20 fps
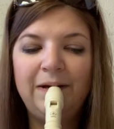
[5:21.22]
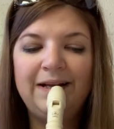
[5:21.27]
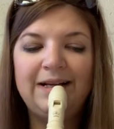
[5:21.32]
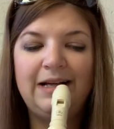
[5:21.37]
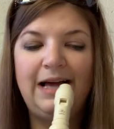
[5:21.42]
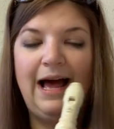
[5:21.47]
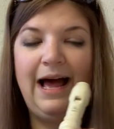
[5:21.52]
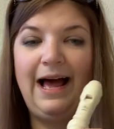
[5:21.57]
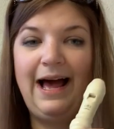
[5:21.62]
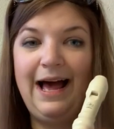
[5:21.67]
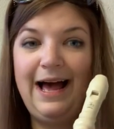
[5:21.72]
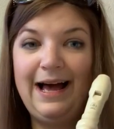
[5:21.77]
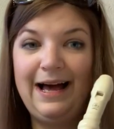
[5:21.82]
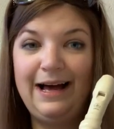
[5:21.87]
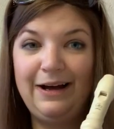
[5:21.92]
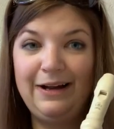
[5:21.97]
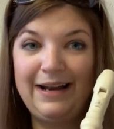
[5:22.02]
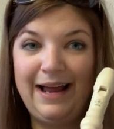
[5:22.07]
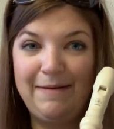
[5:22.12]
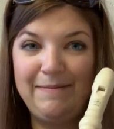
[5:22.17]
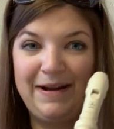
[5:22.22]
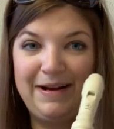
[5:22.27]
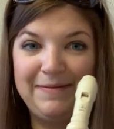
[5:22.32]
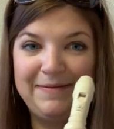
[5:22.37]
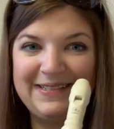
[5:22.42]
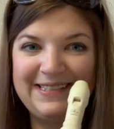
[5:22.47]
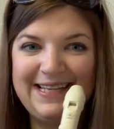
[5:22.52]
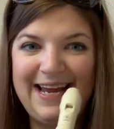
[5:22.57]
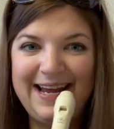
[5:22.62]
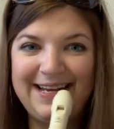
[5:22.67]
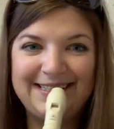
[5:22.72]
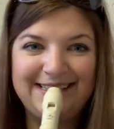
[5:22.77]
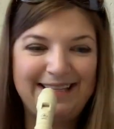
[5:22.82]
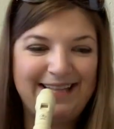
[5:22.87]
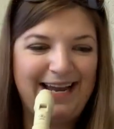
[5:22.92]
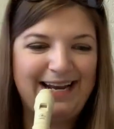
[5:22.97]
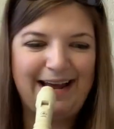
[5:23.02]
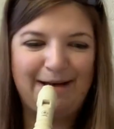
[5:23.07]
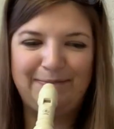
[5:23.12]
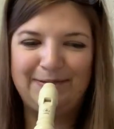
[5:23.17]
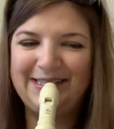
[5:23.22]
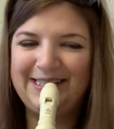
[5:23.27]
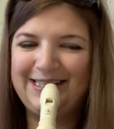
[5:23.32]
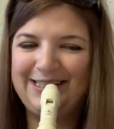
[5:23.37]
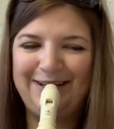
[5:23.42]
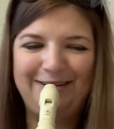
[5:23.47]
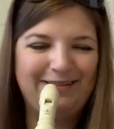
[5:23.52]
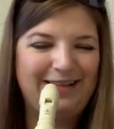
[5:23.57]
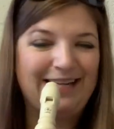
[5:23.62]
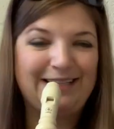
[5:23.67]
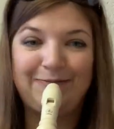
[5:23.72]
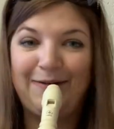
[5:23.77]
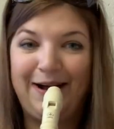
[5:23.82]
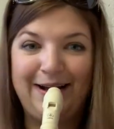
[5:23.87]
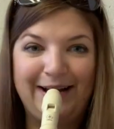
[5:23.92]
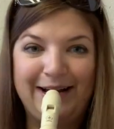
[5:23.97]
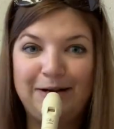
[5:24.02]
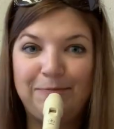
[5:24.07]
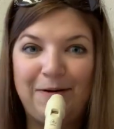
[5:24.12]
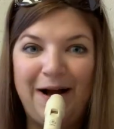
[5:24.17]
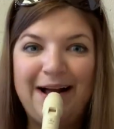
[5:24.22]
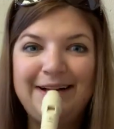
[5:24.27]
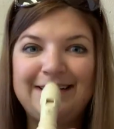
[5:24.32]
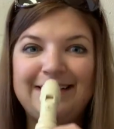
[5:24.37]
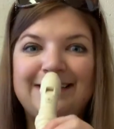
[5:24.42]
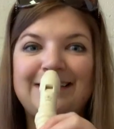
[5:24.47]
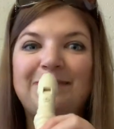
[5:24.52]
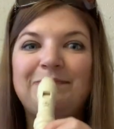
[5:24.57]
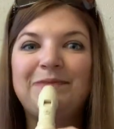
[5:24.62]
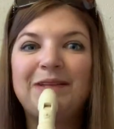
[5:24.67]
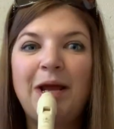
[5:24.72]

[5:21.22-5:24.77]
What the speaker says: Ah, and I made a mistake. See, that happens too. That's why I need to practice.